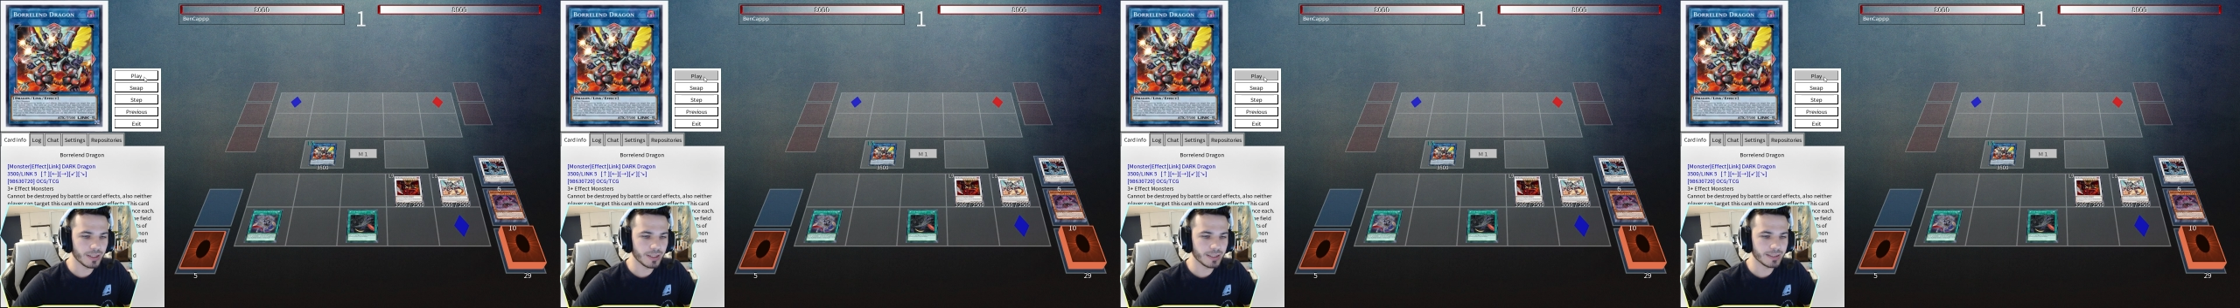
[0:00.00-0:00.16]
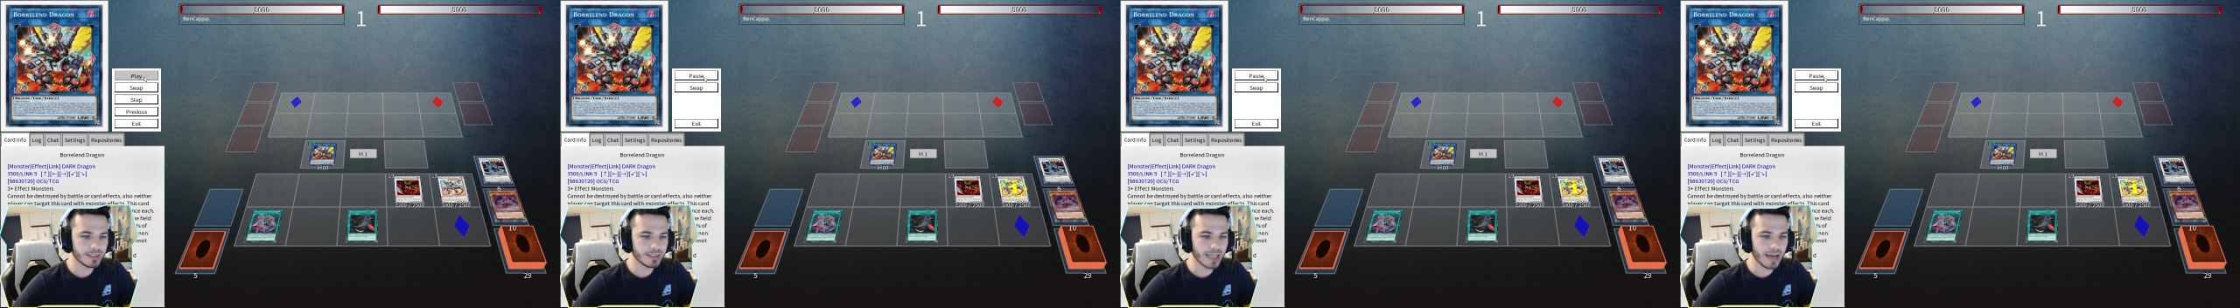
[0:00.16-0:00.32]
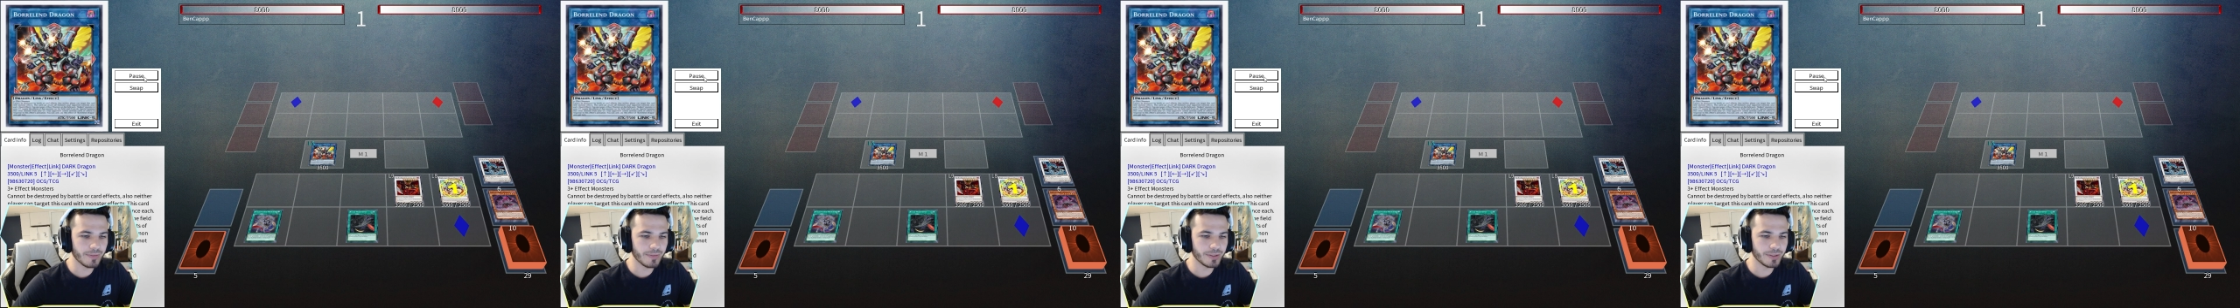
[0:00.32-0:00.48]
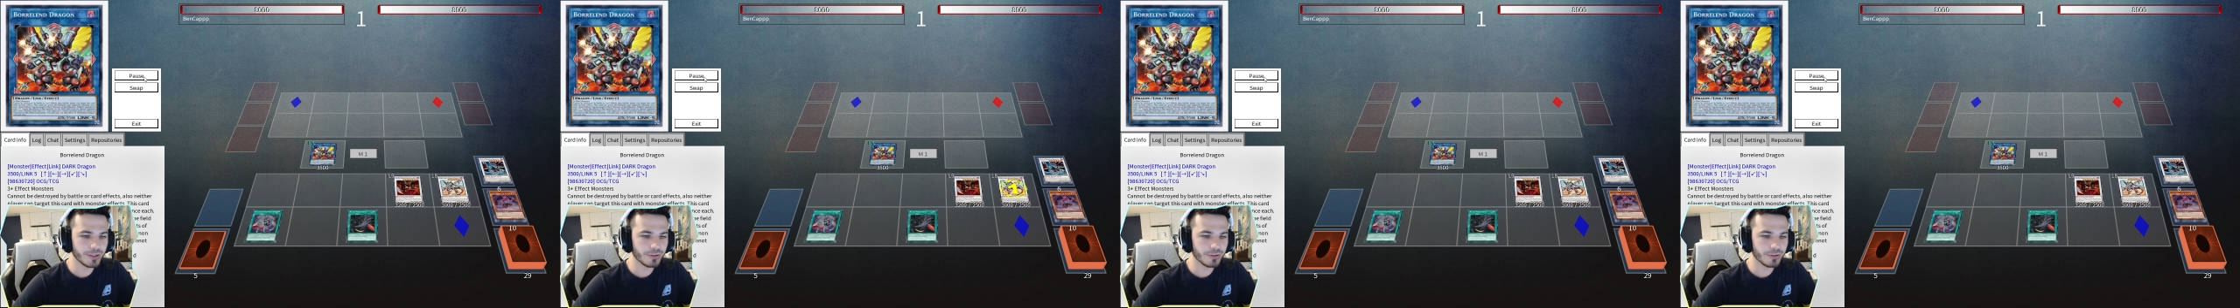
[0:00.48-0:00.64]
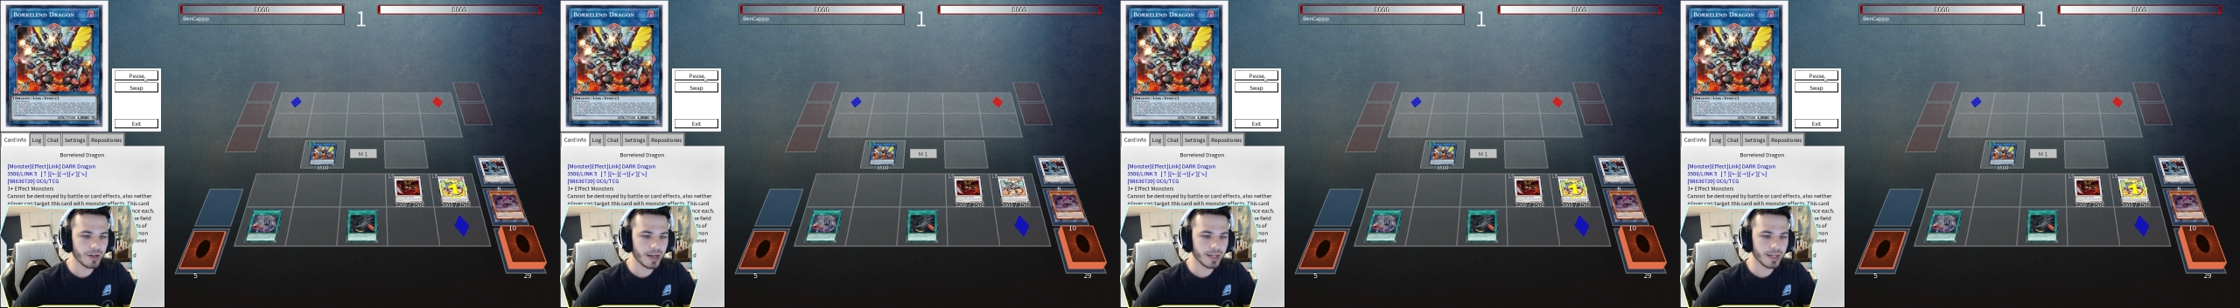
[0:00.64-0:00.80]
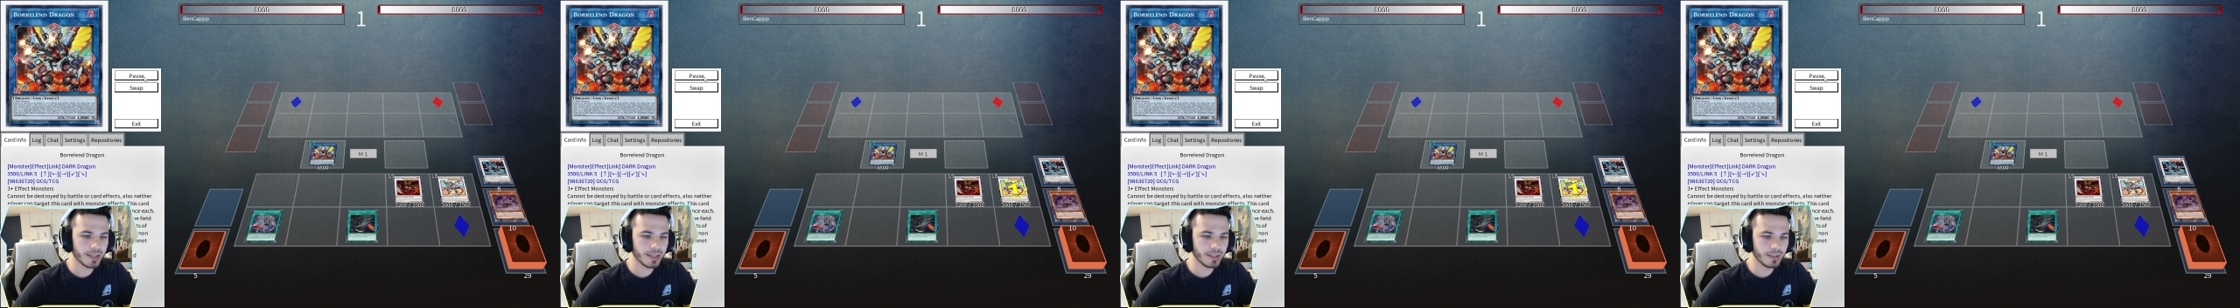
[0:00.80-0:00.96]
Savage
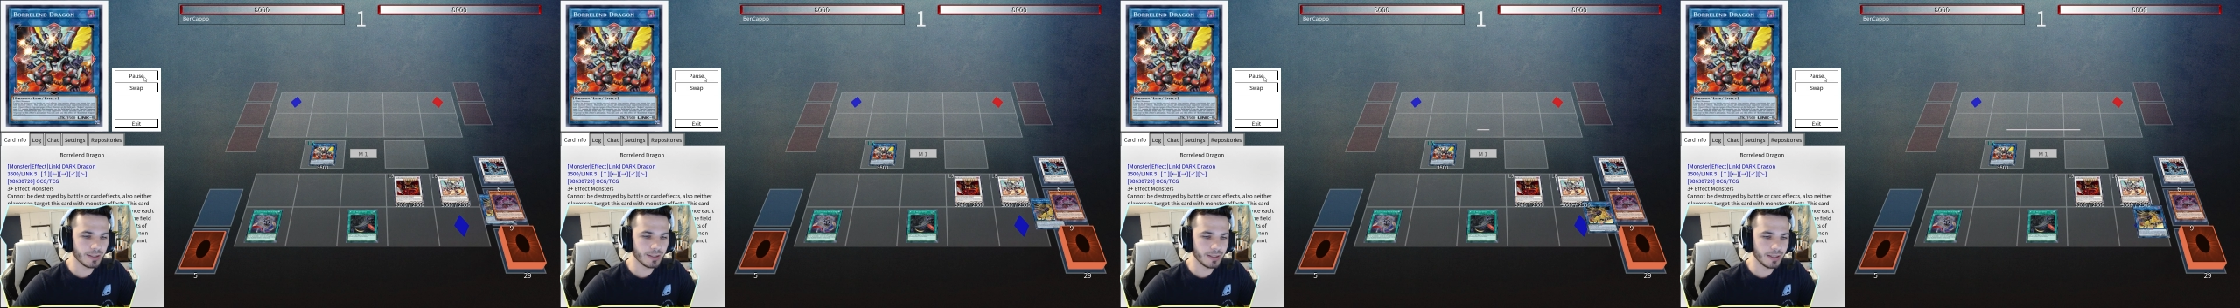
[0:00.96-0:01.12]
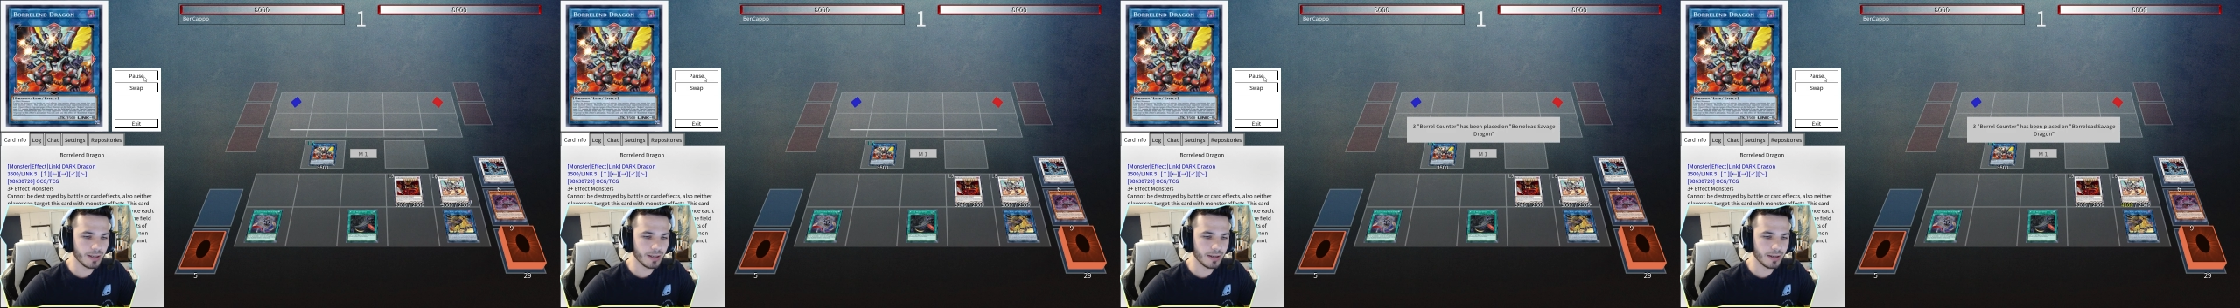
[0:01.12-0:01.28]
Dragon,